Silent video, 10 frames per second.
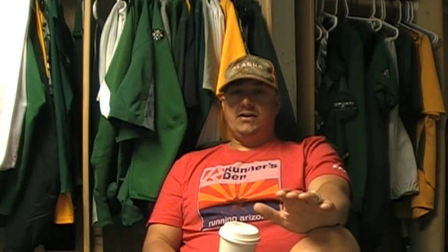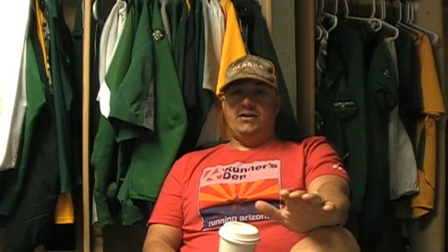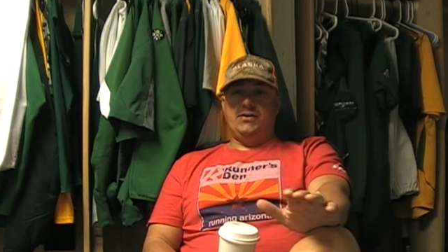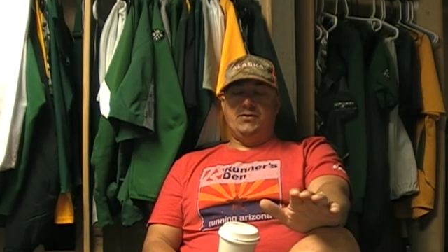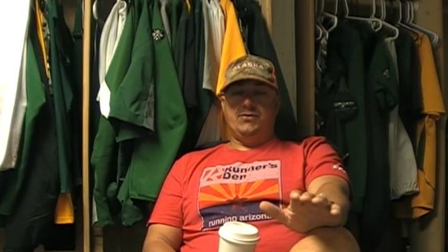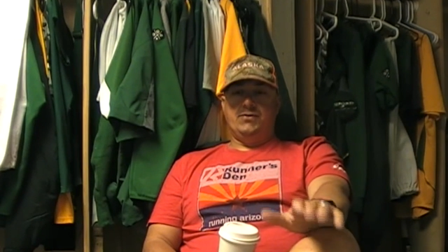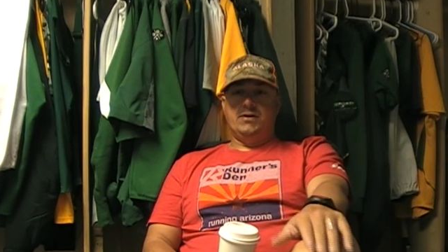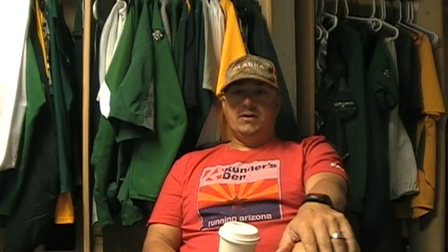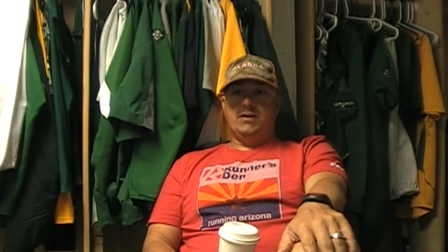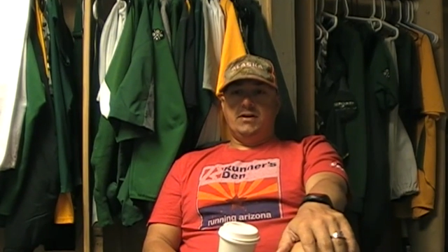
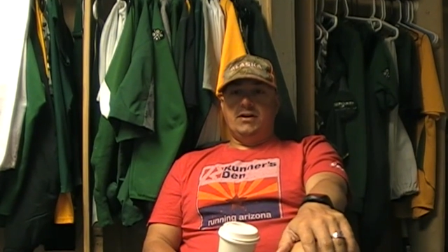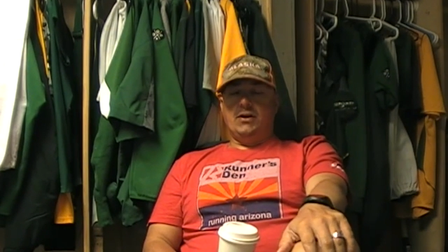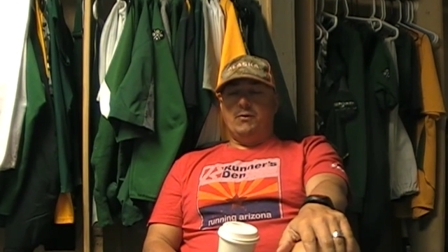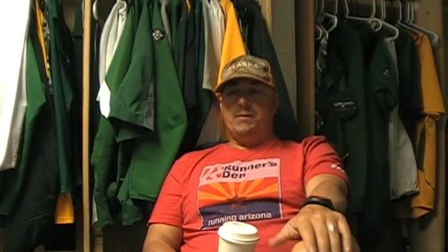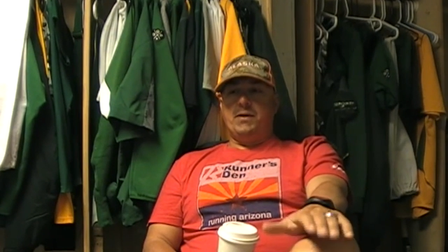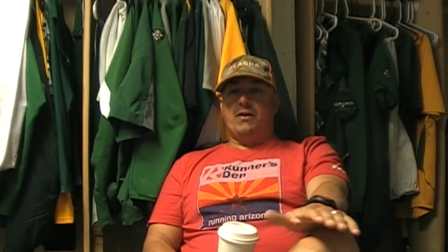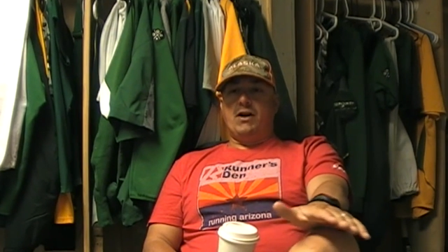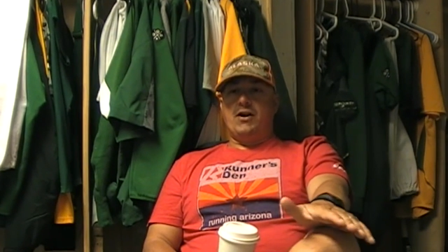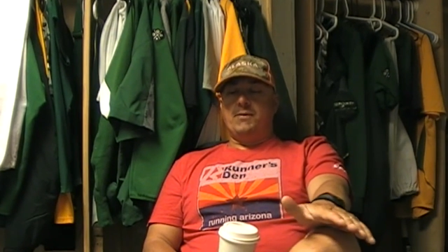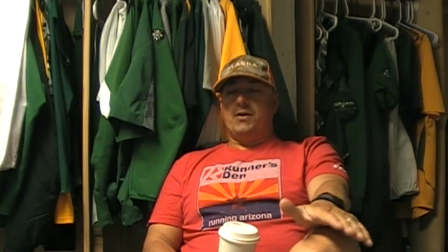We've been
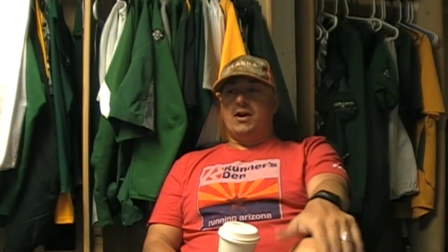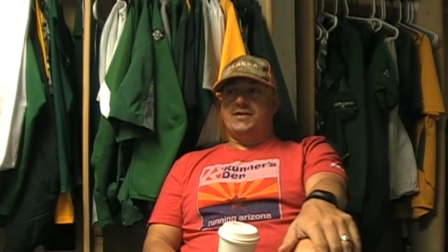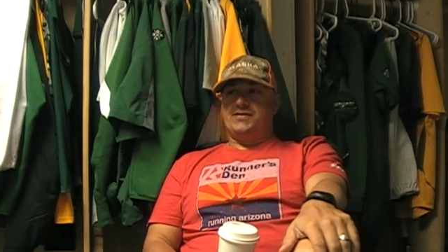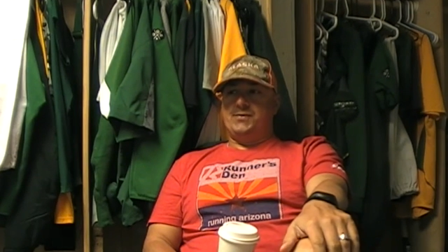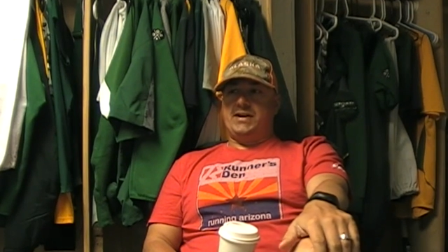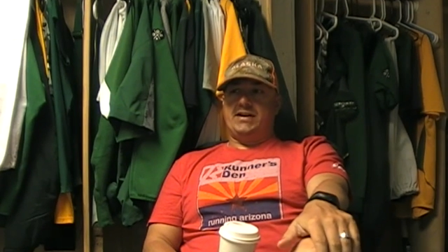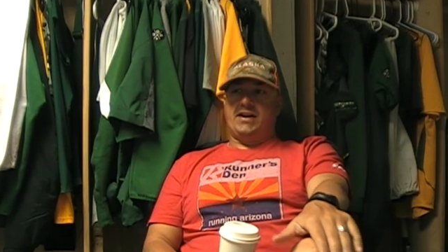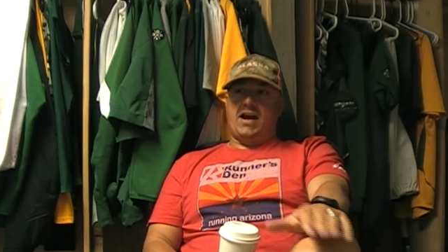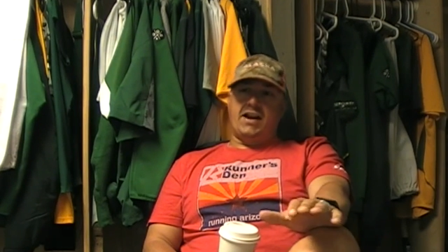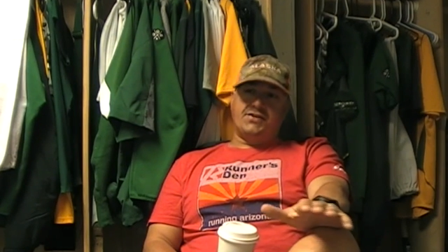around him a lot, so we can
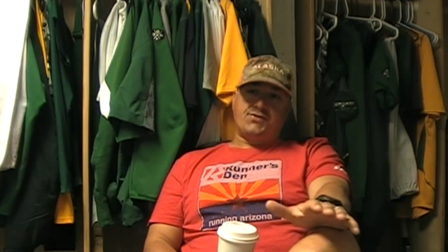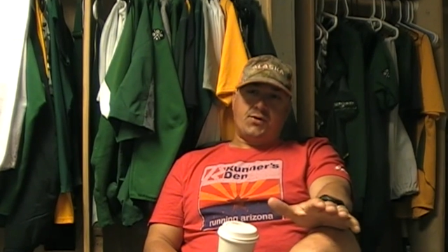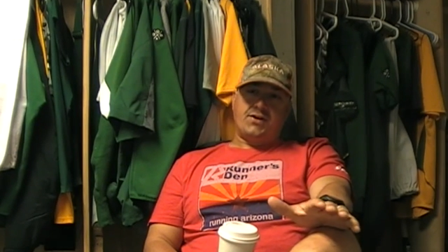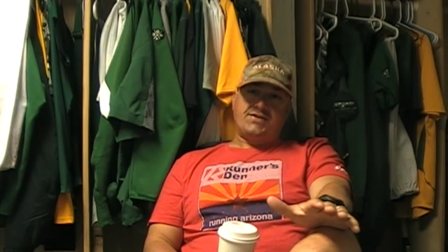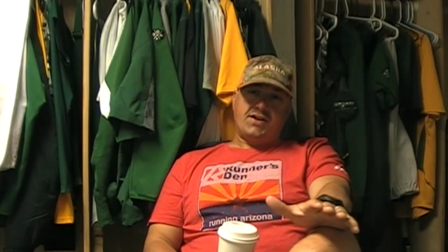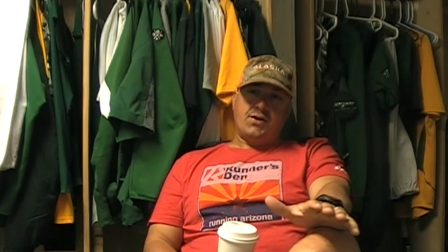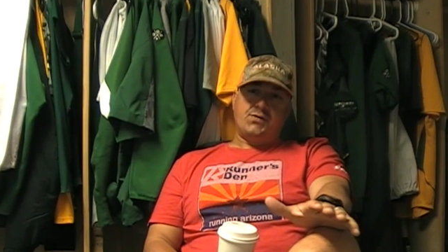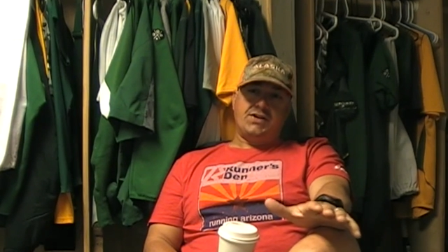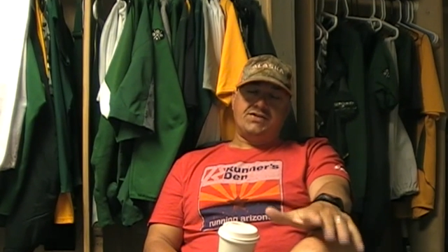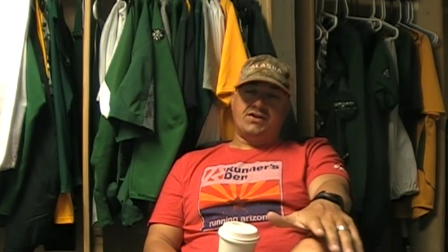kind of sort of tell
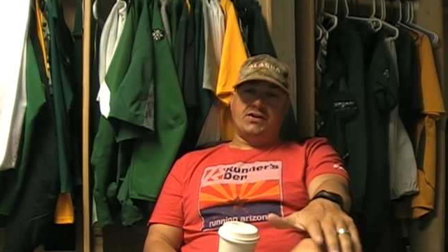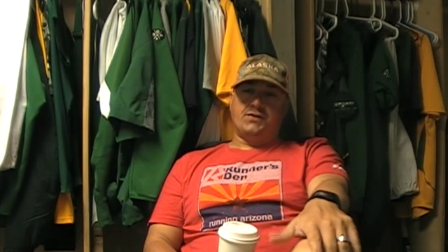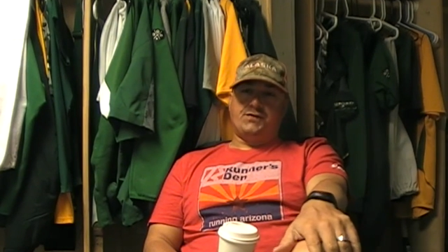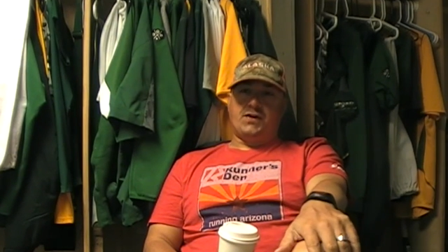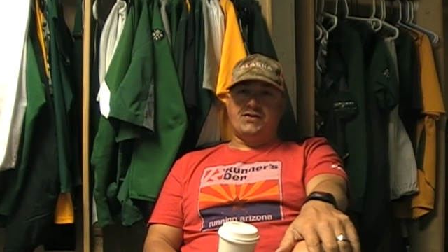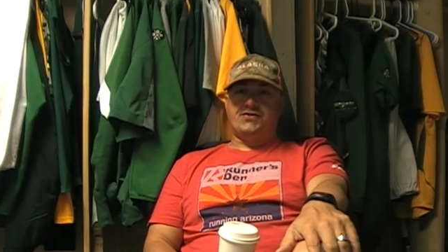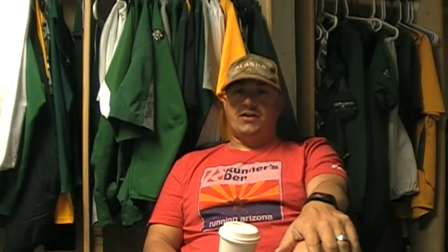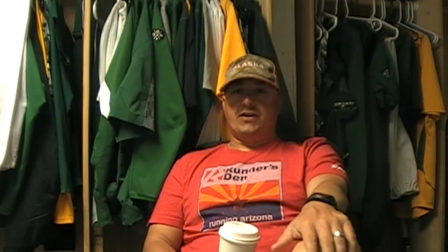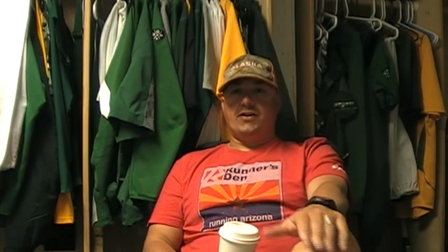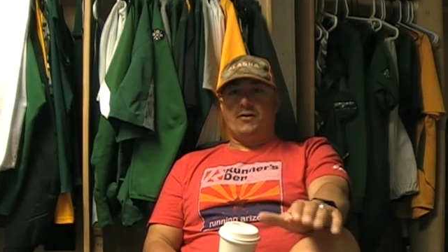when he's a little
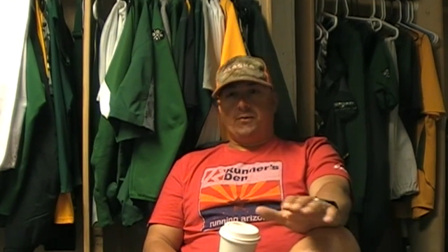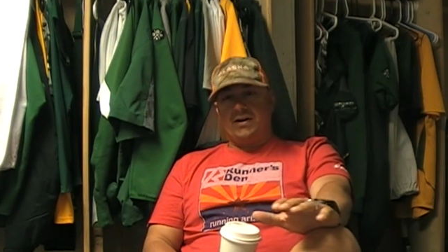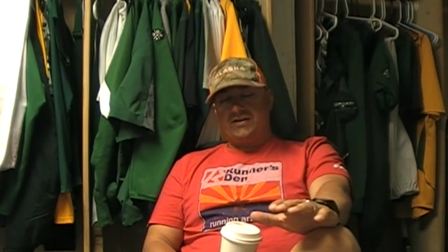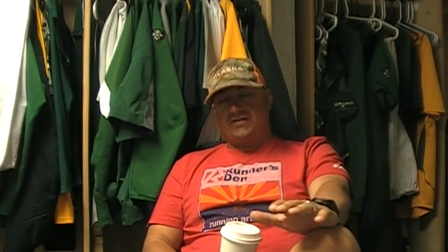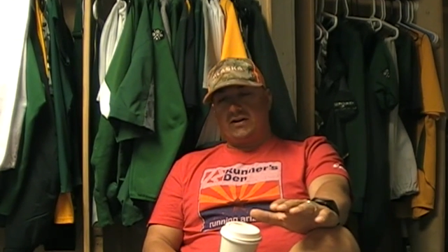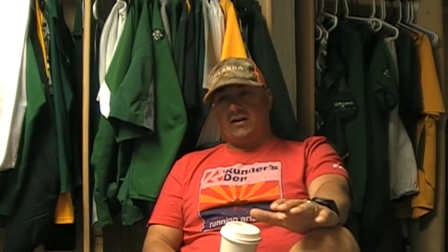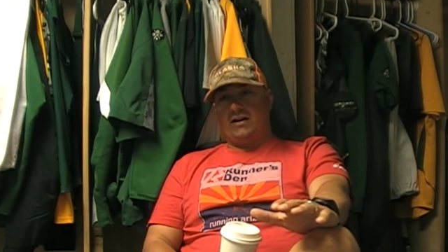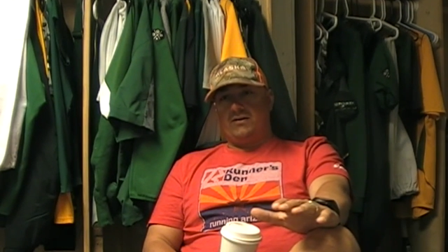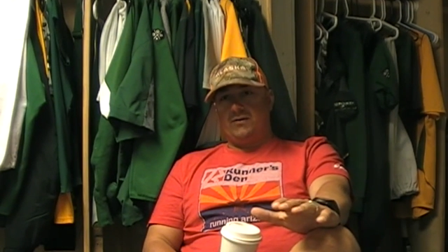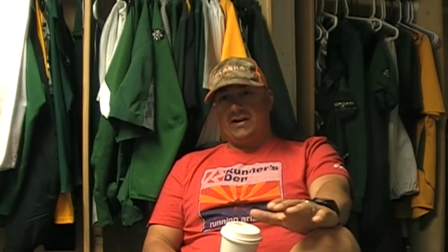frustrated or when
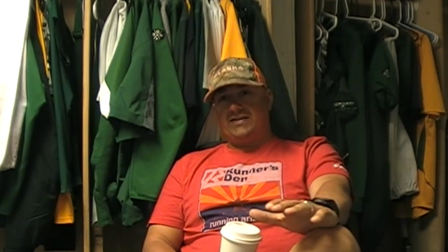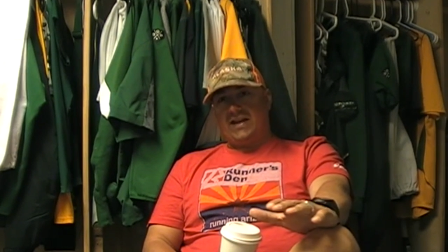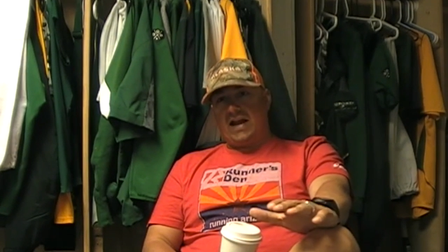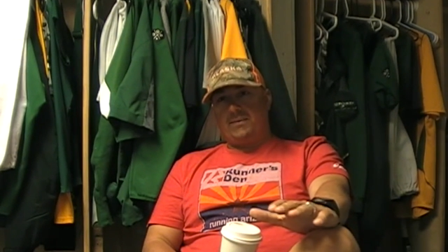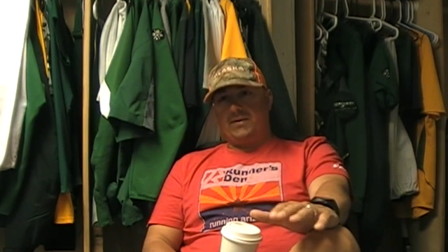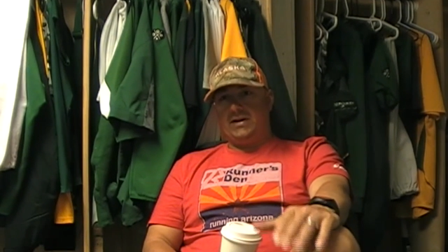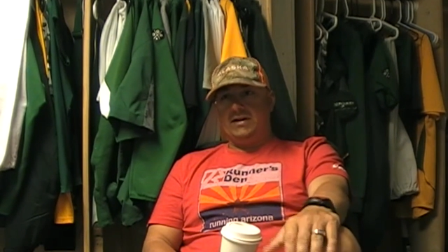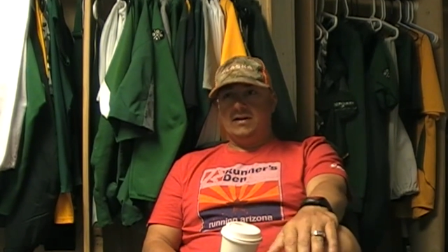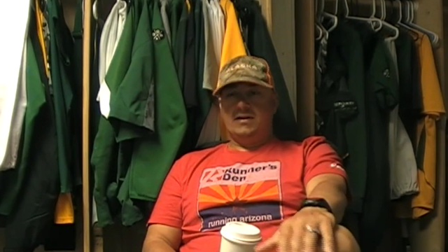he's happy.